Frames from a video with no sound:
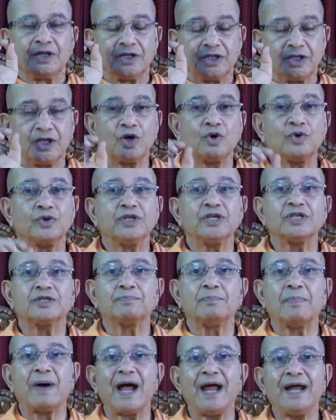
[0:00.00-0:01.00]
Now this
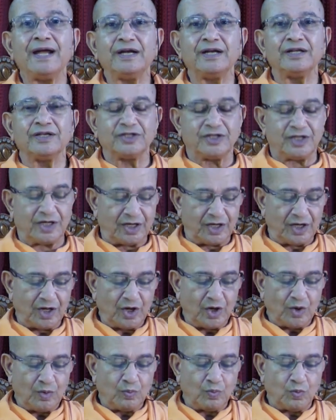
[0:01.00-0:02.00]
mind is the
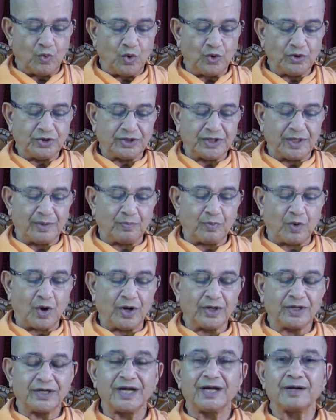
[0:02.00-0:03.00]
most
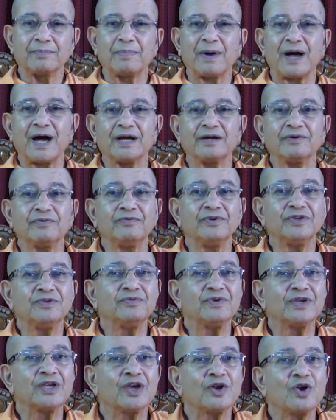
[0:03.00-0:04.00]
important part which
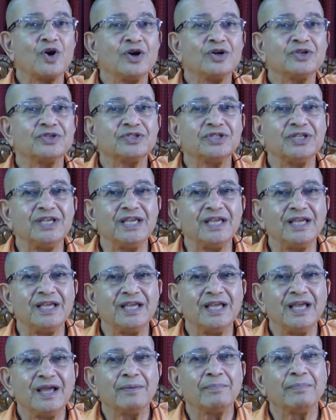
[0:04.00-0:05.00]
we cannot
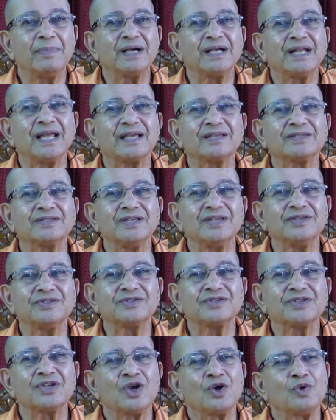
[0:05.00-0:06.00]
see but
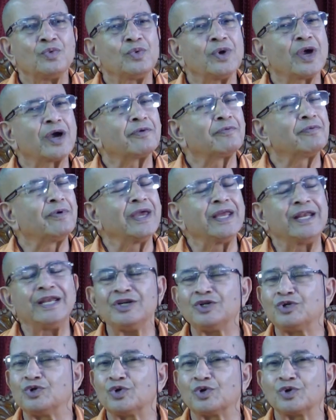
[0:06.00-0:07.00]
exists. We are very
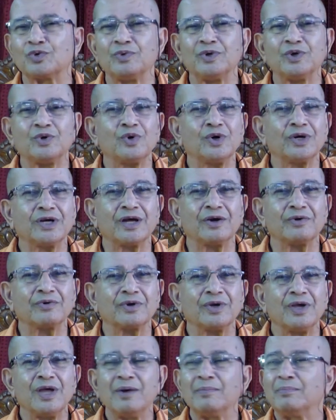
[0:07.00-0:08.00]
sure we don't have.
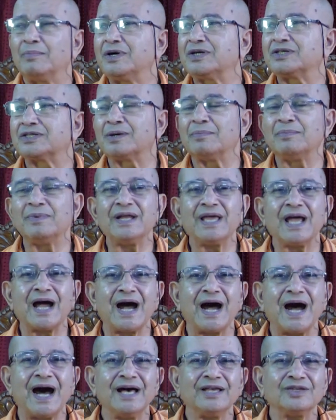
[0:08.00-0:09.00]
But somebody
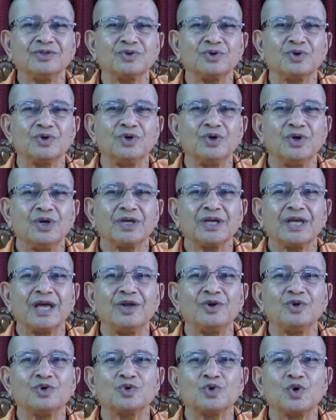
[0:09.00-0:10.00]
asks you,
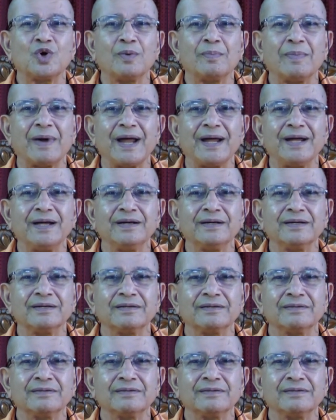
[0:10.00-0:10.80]
can you show mind?